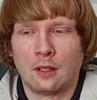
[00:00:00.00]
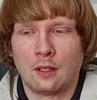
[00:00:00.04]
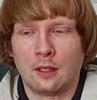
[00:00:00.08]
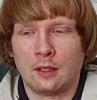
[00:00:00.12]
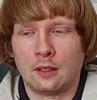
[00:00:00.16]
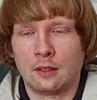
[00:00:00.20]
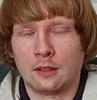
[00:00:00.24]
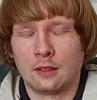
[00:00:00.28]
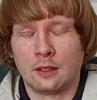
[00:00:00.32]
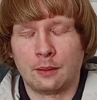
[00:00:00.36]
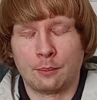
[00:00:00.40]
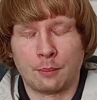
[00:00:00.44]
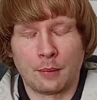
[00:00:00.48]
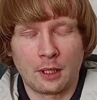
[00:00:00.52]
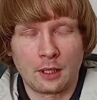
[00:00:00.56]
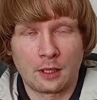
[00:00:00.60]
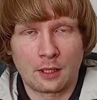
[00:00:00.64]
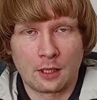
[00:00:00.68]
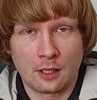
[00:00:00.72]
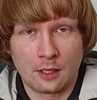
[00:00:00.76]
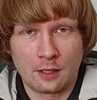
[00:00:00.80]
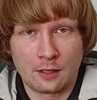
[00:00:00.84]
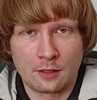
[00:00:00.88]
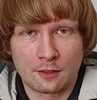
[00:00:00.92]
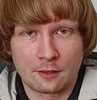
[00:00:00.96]
And in my
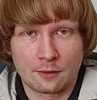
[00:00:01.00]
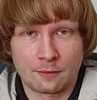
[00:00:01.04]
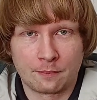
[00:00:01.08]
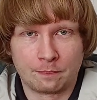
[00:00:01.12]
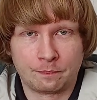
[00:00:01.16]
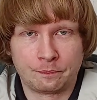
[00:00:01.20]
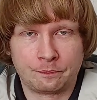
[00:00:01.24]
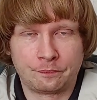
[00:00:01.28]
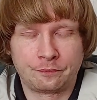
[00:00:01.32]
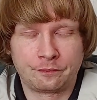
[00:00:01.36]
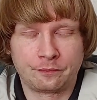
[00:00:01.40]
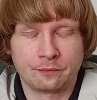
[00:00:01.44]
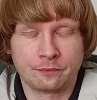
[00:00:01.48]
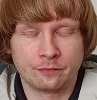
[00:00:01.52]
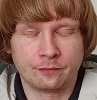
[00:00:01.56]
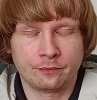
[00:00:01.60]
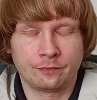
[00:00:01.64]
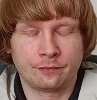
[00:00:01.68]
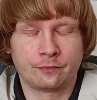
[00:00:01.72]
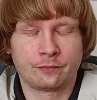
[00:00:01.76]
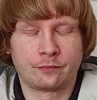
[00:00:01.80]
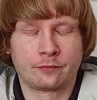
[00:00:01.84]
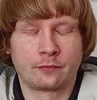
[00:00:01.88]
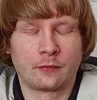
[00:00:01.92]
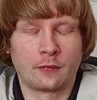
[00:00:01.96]
case,
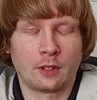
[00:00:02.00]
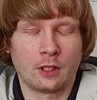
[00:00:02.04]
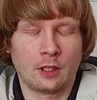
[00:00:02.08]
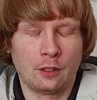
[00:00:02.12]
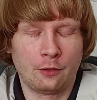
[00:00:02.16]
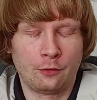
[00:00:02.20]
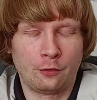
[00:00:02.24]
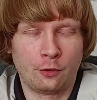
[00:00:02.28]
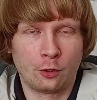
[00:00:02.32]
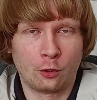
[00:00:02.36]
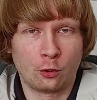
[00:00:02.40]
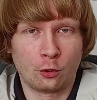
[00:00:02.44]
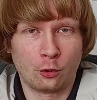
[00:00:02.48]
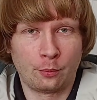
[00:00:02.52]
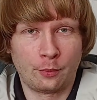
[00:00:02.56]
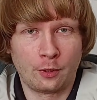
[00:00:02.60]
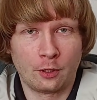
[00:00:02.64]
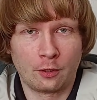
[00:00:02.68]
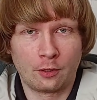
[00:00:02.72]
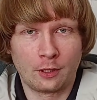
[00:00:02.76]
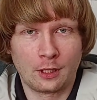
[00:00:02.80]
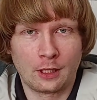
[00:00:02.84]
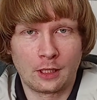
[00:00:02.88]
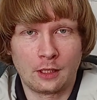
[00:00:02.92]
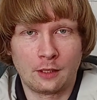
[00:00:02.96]
if you know me
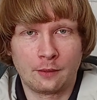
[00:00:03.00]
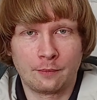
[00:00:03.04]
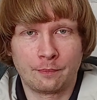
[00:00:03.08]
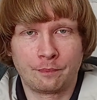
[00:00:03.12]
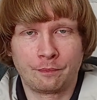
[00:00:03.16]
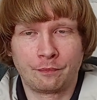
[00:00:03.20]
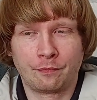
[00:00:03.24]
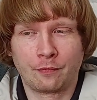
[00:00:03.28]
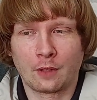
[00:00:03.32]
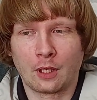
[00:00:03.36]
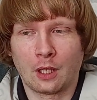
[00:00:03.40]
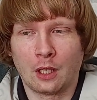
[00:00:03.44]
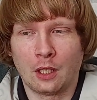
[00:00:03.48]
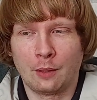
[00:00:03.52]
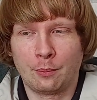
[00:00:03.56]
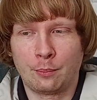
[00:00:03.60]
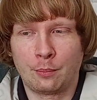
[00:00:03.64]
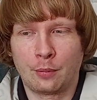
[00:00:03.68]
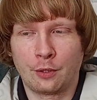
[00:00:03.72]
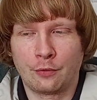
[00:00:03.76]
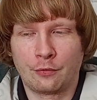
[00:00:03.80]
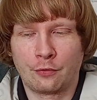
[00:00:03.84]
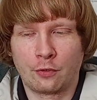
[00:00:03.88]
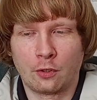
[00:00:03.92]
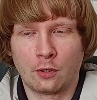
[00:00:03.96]
already, I
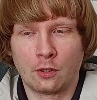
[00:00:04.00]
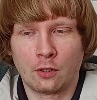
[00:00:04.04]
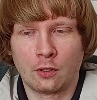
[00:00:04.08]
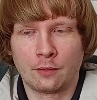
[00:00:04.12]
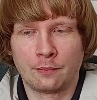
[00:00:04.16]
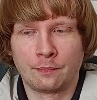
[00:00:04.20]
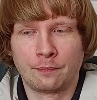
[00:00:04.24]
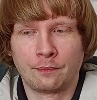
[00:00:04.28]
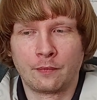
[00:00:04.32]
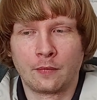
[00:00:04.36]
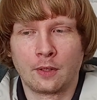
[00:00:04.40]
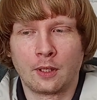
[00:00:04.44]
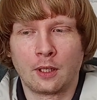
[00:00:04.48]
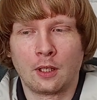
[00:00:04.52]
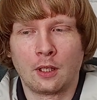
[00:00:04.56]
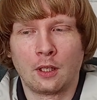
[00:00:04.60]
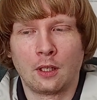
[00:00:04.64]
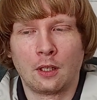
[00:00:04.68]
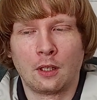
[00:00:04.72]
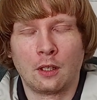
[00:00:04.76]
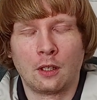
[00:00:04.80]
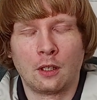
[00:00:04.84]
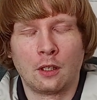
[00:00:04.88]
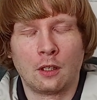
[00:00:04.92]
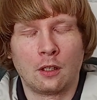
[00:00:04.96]
prefer
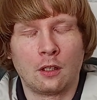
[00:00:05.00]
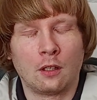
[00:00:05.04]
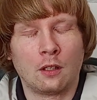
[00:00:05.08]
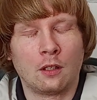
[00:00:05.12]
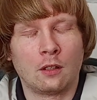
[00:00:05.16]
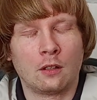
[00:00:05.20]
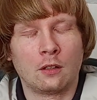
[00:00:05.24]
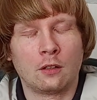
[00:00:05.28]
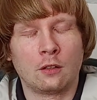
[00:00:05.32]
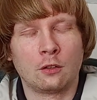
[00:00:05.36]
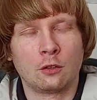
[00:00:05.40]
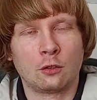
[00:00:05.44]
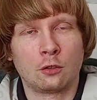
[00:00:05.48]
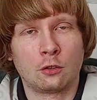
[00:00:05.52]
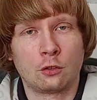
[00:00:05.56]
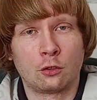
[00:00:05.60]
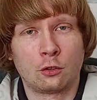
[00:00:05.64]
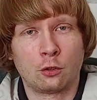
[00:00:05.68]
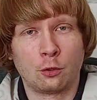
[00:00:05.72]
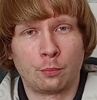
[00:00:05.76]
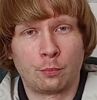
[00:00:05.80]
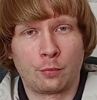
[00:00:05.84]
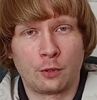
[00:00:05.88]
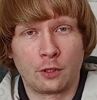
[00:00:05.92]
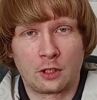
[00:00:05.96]

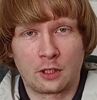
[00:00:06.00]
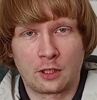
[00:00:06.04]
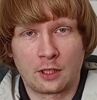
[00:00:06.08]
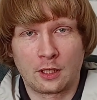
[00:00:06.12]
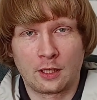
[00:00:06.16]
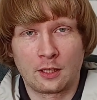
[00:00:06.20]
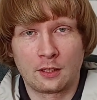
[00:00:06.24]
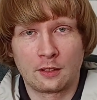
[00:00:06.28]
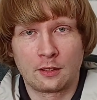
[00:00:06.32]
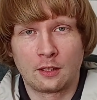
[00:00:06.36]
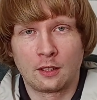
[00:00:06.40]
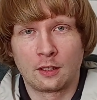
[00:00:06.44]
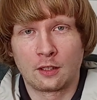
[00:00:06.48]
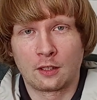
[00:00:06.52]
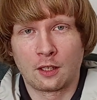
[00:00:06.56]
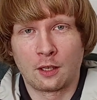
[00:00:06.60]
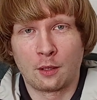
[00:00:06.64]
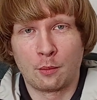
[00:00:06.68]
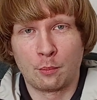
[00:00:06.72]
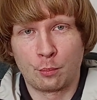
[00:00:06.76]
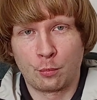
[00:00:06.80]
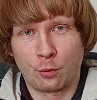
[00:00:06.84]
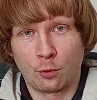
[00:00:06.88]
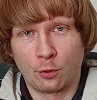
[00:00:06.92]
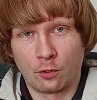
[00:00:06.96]
to pretend that
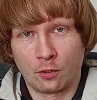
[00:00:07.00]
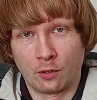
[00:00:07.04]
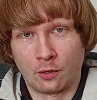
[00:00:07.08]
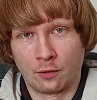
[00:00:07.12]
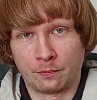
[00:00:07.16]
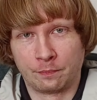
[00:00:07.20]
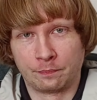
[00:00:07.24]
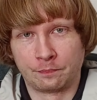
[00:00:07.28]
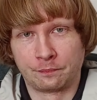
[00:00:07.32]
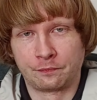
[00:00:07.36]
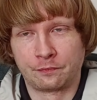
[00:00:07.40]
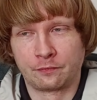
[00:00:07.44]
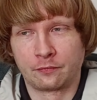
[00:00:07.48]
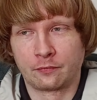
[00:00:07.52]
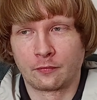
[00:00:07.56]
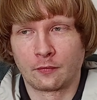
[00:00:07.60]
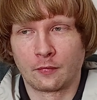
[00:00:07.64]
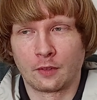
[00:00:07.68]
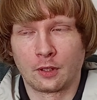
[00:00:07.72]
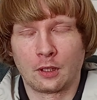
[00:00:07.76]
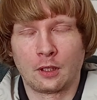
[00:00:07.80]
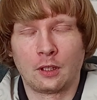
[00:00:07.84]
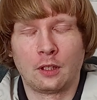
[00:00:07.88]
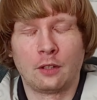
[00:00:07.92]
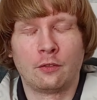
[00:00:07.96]
I'm poor.
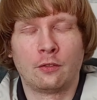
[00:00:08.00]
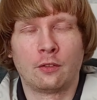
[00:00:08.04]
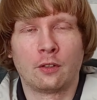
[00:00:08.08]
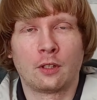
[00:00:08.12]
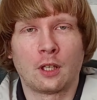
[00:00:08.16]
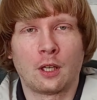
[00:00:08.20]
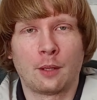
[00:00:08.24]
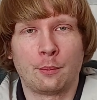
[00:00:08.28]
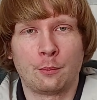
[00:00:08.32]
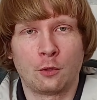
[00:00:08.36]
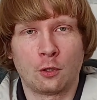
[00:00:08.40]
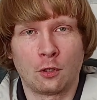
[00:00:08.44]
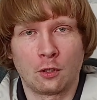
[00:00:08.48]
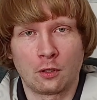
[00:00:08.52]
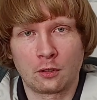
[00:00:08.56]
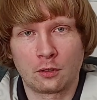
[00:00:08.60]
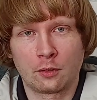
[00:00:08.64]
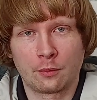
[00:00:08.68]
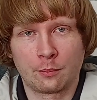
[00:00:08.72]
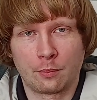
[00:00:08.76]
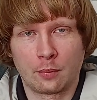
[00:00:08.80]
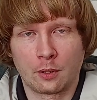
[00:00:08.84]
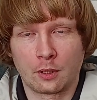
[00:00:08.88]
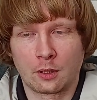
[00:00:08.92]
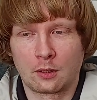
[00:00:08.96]
Even I'm not,
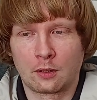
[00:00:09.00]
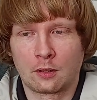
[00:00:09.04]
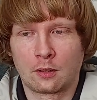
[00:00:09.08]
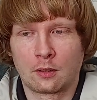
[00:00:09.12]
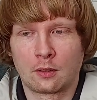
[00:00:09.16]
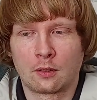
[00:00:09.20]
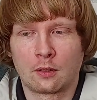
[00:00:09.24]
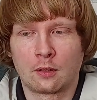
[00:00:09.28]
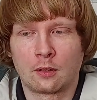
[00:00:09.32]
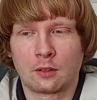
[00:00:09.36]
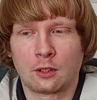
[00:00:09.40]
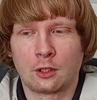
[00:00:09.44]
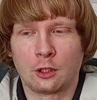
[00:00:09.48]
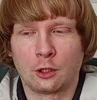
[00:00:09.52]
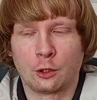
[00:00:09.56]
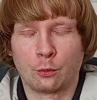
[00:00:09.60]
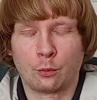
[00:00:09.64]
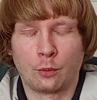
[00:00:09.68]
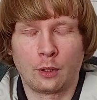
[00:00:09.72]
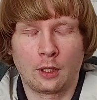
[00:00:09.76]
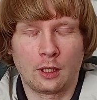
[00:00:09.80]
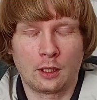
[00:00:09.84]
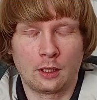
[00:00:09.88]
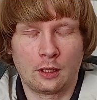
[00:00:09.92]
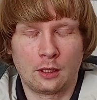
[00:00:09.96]
but the
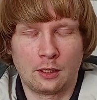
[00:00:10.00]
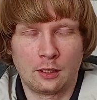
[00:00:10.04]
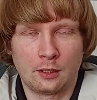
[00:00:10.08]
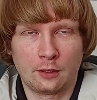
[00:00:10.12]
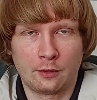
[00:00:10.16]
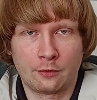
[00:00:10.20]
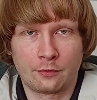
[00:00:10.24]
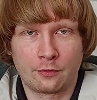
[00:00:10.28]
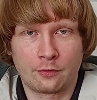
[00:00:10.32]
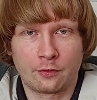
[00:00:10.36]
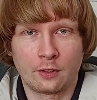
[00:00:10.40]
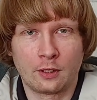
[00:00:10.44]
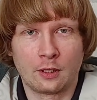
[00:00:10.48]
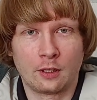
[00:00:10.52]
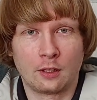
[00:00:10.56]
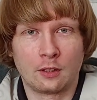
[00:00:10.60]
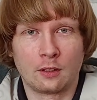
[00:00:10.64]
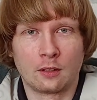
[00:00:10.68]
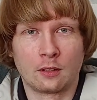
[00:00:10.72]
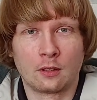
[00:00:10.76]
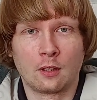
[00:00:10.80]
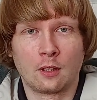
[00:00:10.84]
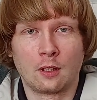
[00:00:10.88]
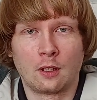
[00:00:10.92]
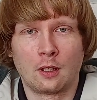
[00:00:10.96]
way I live
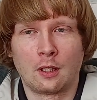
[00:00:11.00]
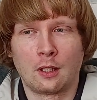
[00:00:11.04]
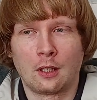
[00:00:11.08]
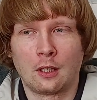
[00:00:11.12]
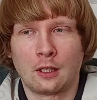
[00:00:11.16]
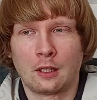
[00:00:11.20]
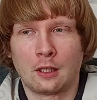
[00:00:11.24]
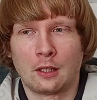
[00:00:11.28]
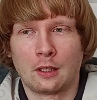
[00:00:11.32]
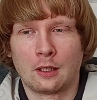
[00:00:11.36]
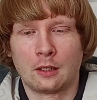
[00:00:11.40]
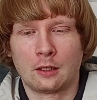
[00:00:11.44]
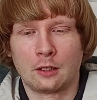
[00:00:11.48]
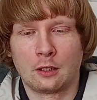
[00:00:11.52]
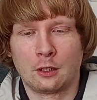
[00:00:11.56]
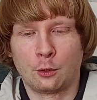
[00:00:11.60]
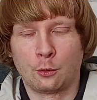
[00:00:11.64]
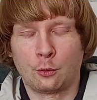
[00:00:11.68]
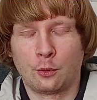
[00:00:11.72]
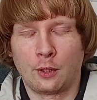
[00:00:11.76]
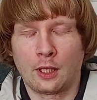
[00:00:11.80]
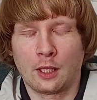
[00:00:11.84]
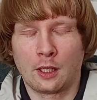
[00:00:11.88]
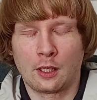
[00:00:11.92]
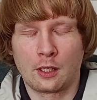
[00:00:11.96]
and the
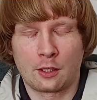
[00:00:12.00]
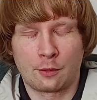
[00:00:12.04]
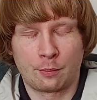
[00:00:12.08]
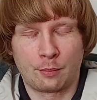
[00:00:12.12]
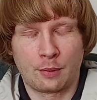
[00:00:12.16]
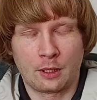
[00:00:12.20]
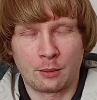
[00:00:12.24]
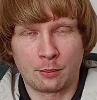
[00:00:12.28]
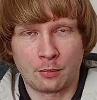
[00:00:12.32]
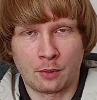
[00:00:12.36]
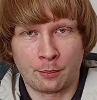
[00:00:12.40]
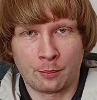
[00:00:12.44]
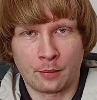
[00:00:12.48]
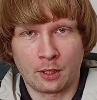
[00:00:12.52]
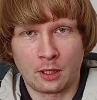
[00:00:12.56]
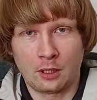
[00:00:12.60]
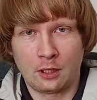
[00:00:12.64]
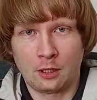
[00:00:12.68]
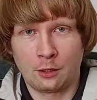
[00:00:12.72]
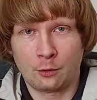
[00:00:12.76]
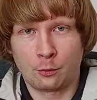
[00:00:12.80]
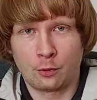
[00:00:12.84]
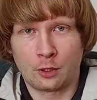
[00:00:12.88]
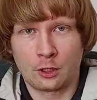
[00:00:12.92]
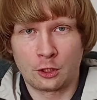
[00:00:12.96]
way I spend my
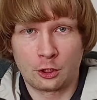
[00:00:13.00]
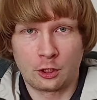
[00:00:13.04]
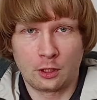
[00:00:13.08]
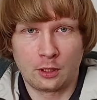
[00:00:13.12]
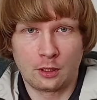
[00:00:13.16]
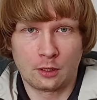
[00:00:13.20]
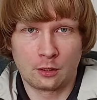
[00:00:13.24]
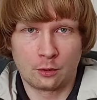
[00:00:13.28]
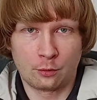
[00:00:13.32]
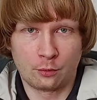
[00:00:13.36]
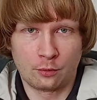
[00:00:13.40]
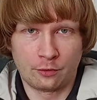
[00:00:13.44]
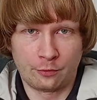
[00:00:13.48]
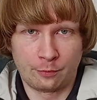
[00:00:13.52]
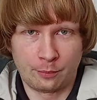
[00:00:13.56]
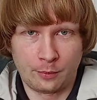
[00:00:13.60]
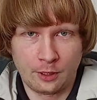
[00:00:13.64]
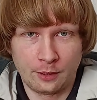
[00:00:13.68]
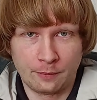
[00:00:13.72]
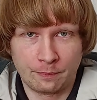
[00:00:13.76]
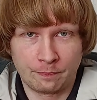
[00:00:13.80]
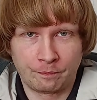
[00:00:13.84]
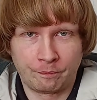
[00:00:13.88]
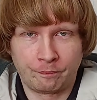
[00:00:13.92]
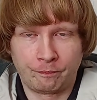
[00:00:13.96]
money when she is with
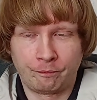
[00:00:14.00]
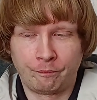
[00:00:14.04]
me,